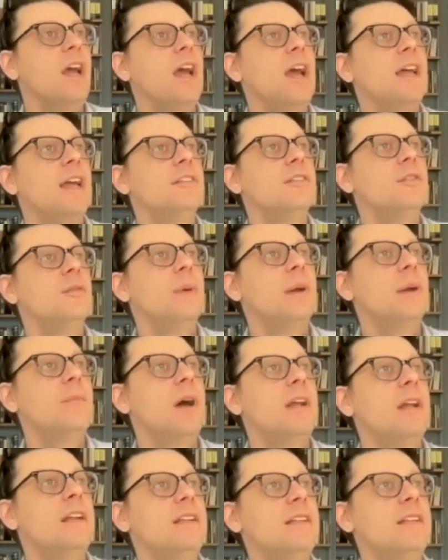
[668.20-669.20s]
And so
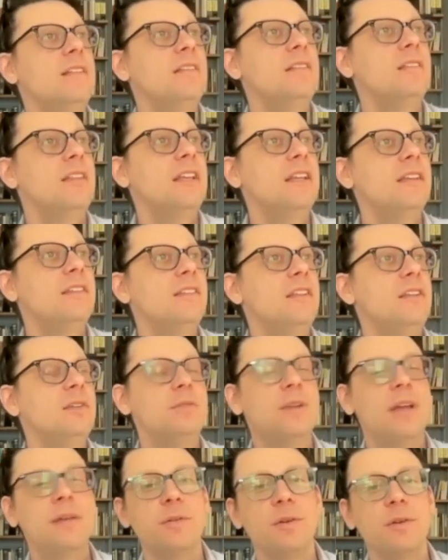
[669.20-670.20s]
Maimonides thinks that you
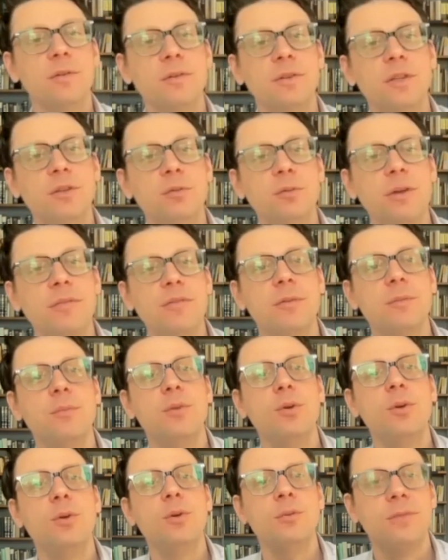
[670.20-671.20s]
never
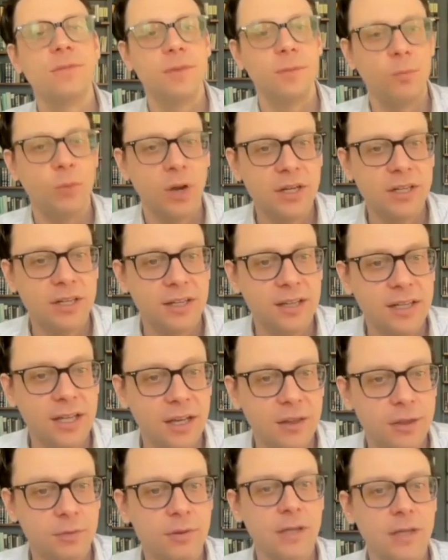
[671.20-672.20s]
move from one to the
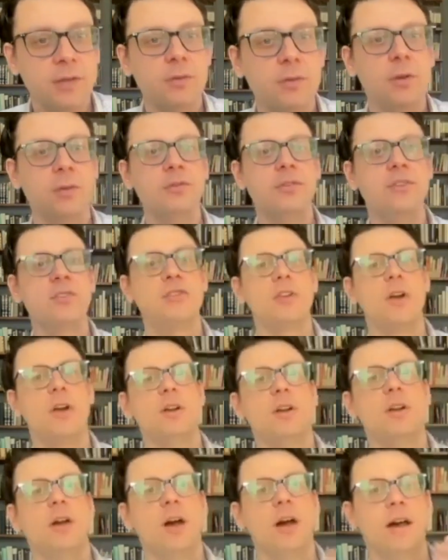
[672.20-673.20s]
other, right? You don't
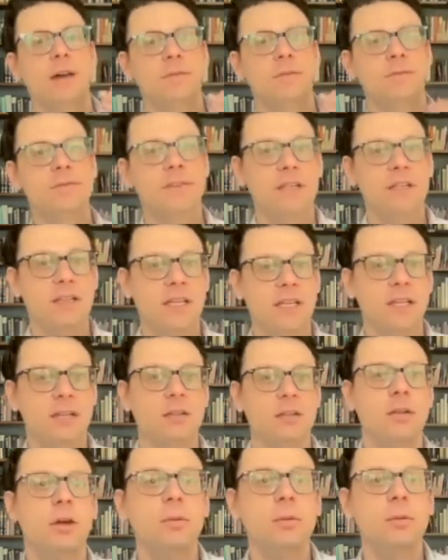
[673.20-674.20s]
start off feeling
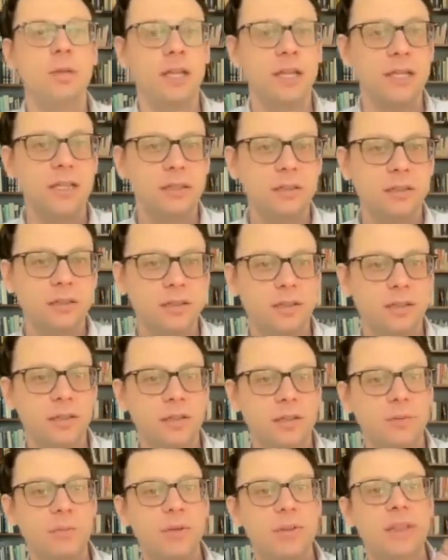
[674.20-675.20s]
lowly,
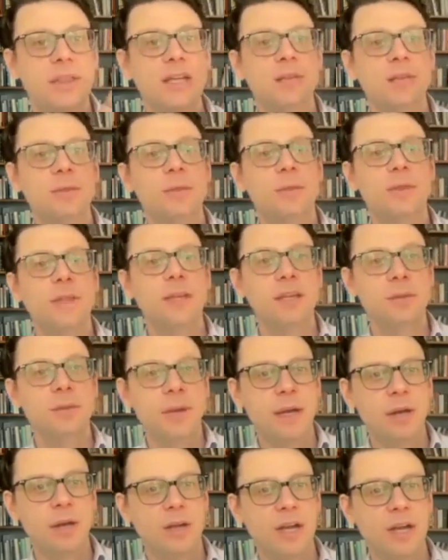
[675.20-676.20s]
but then you think
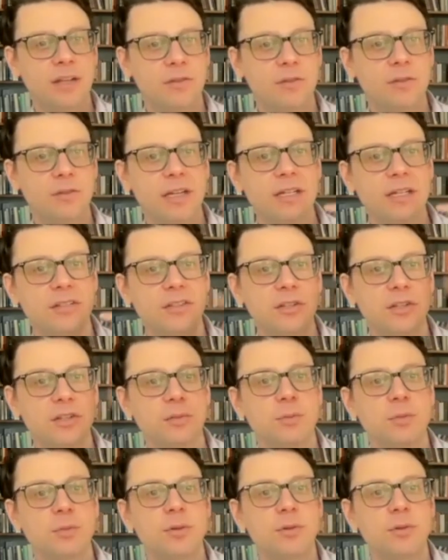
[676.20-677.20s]
about God's greatness and
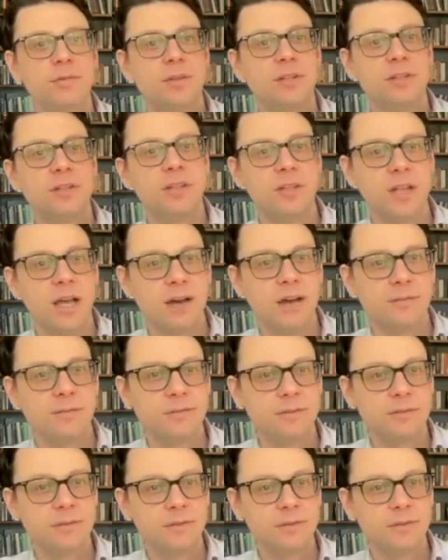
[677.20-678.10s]
you're moved to love.